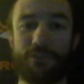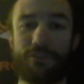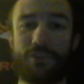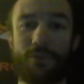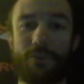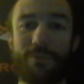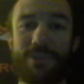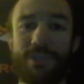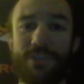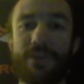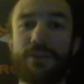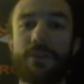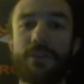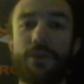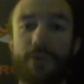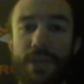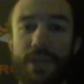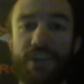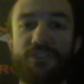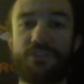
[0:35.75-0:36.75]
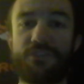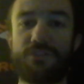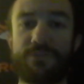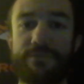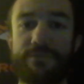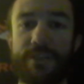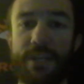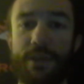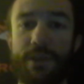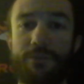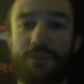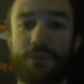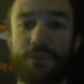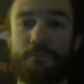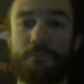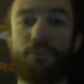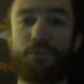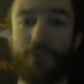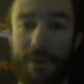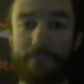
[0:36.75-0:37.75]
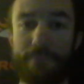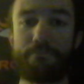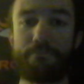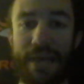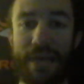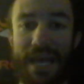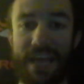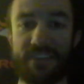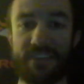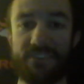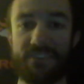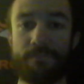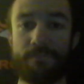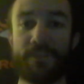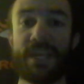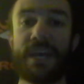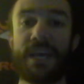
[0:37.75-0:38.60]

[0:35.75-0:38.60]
So we did a locations video to Prim Pass